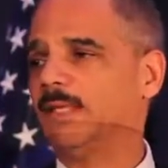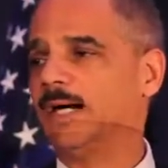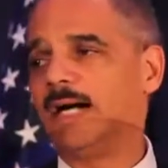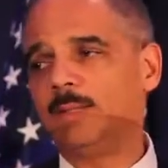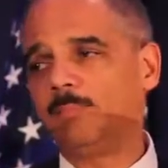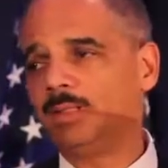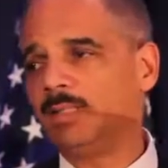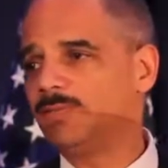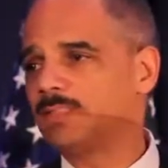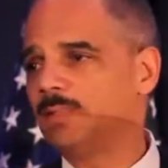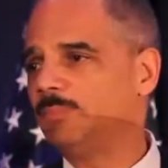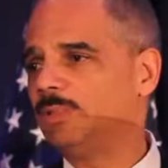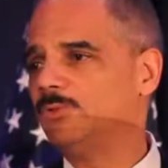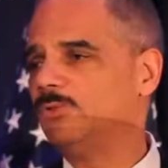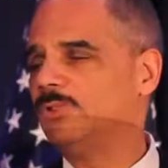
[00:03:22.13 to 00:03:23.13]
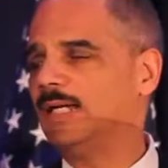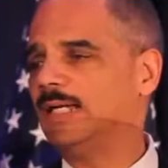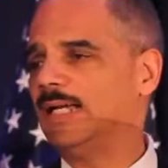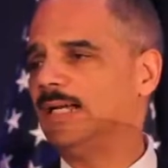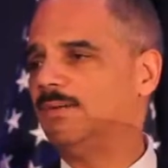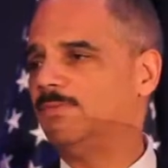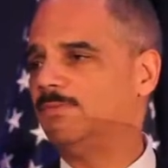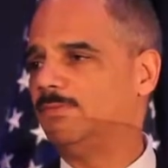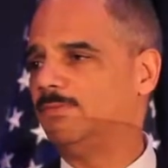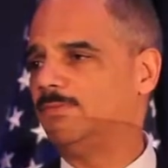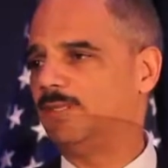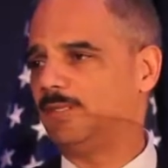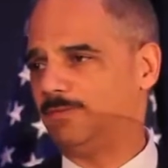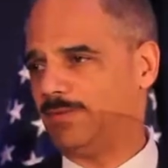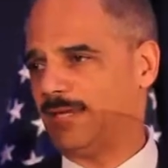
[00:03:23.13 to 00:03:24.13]
I believe simply do not have
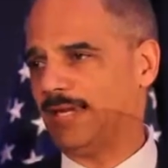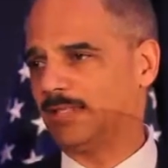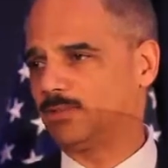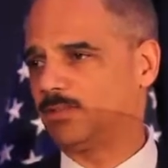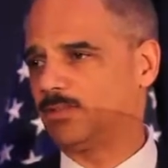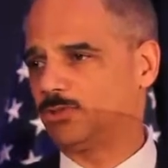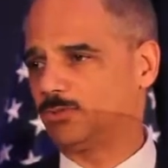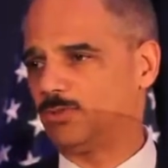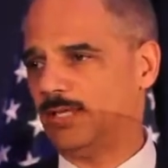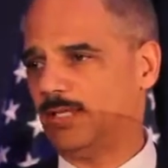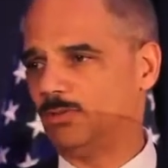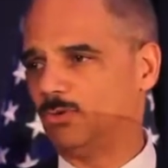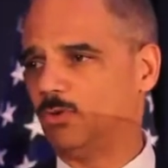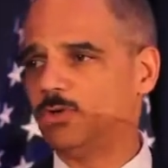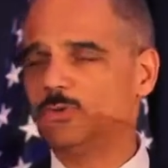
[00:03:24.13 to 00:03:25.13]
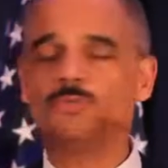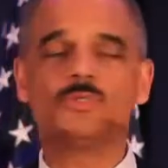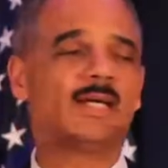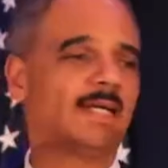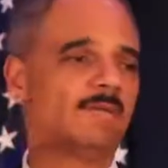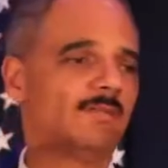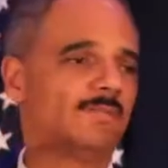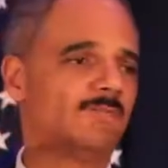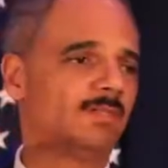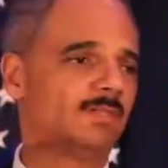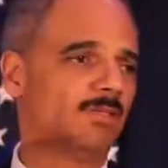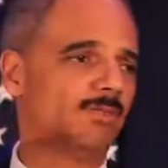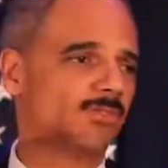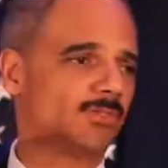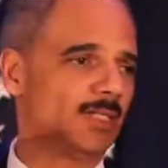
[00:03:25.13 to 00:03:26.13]
their facts straight or do not have a full
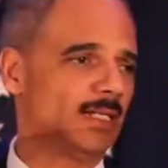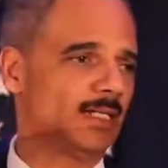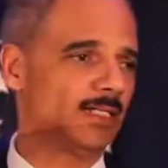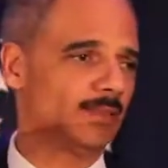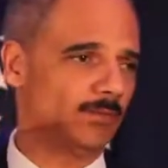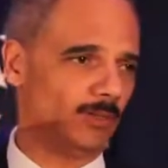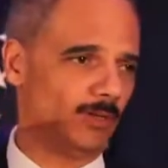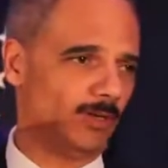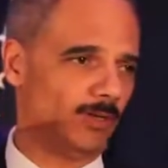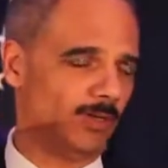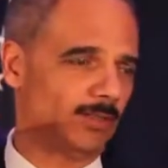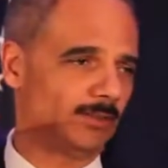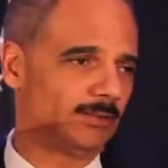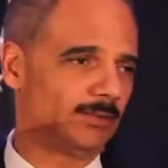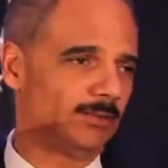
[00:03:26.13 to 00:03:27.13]
understanding of the law.